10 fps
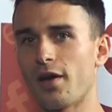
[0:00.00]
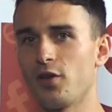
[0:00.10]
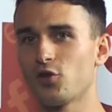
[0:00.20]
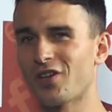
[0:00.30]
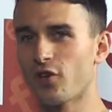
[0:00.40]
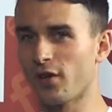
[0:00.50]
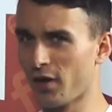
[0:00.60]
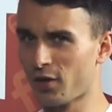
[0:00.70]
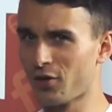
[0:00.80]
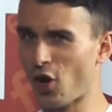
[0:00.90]
uh, you said
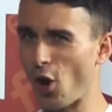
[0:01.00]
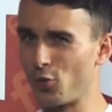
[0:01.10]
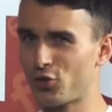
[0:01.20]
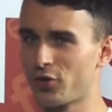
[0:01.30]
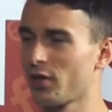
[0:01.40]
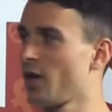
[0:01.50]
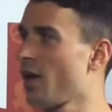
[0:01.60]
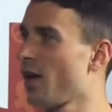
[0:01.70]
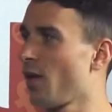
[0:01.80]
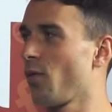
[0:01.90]
you're a coach. Yeah.
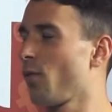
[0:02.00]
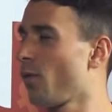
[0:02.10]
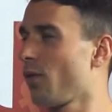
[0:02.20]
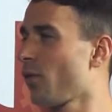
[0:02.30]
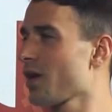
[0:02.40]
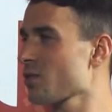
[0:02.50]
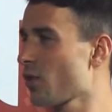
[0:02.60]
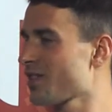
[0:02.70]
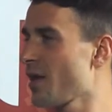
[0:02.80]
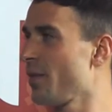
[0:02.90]
What does,
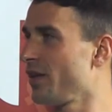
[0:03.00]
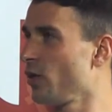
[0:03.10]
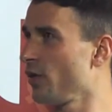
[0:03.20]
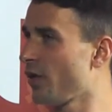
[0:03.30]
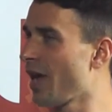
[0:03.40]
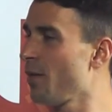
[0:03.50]
what does that mean? You, you